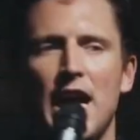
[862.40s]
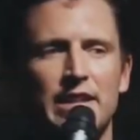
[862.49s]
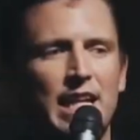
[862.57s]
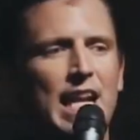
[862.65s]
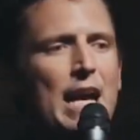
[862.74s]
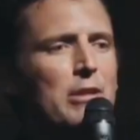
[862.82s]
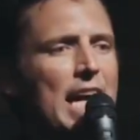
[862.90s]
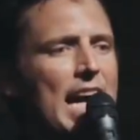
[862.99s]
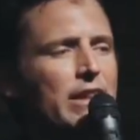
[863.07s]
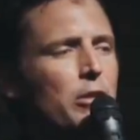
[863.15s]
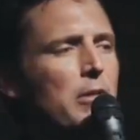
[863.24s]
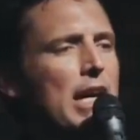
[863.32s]
and then I react
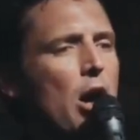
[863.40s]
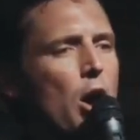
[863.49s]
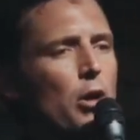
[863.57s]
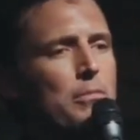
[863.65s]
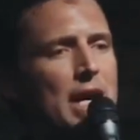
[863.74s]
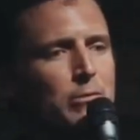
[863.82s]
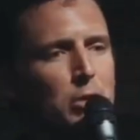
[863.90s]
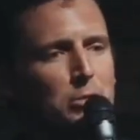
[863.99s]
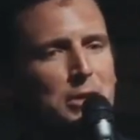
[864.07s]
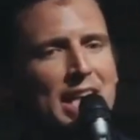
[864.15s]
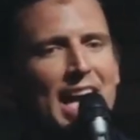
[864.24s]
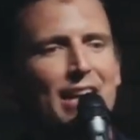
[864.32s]
the way all men will
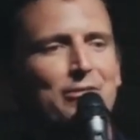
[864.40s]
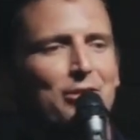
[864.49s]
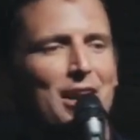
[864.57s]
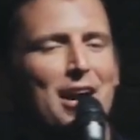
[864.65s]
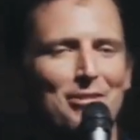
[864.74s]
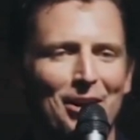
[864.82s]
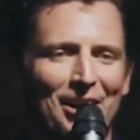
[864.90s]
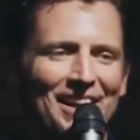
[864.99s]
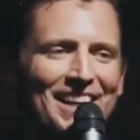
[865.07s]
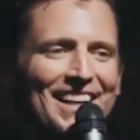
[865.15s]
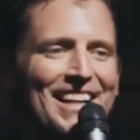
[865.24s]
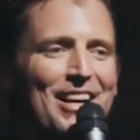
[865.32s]
react forever
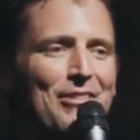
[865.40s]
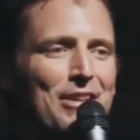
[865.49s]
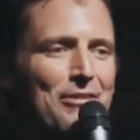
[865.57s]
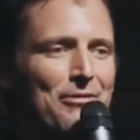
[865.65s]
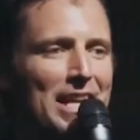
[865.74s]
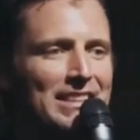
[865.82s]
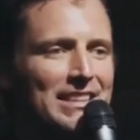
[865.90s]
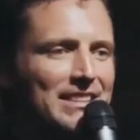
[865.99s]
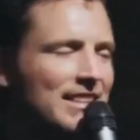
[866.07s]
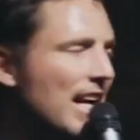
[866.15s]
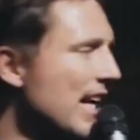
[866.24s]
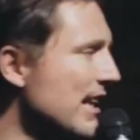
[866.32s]
with a face that's
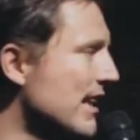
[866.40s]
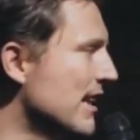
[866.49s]
like,